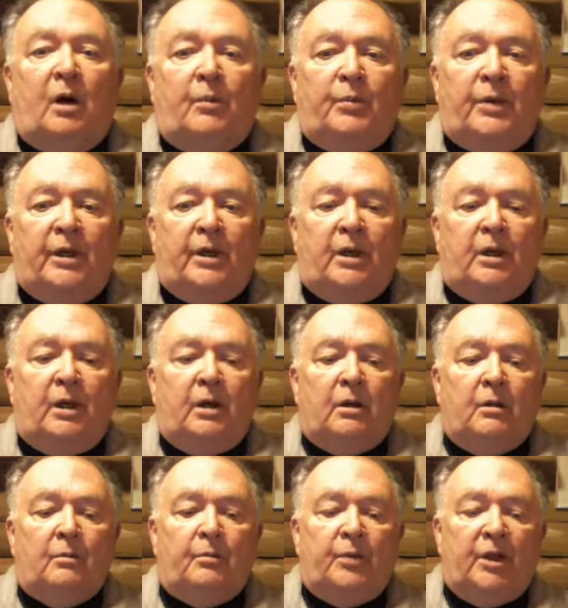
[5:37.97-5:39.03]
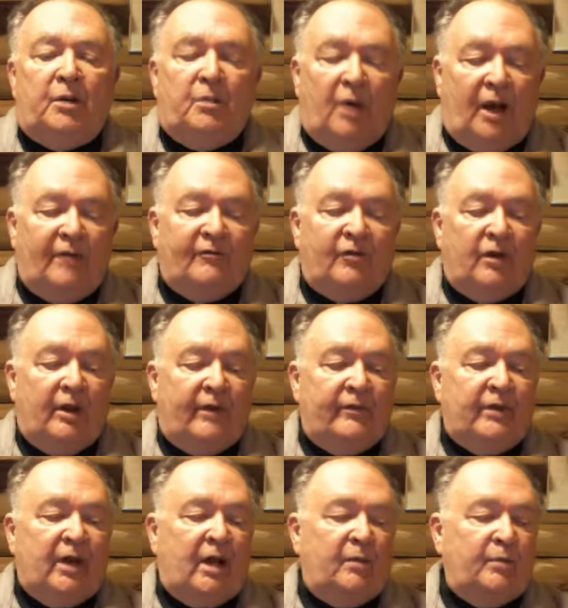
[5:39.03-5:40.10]
be mindful of
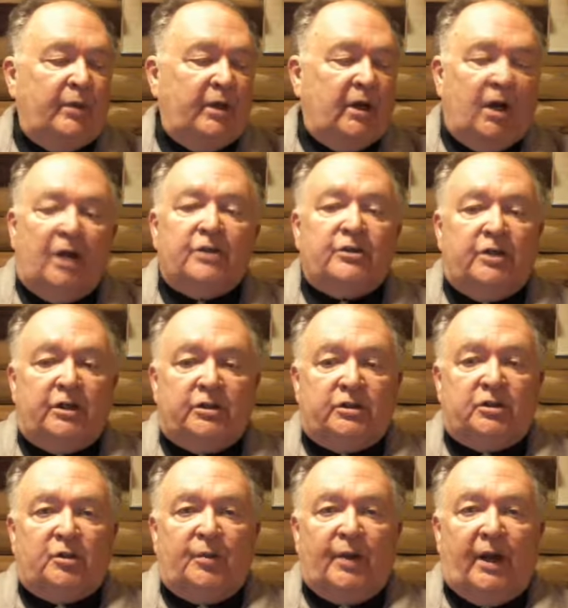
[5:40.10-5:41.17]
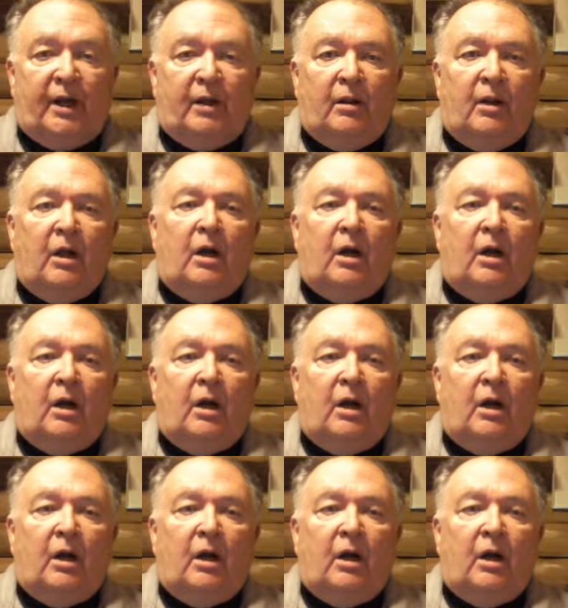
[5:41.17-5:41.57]
it and be conscientious about it.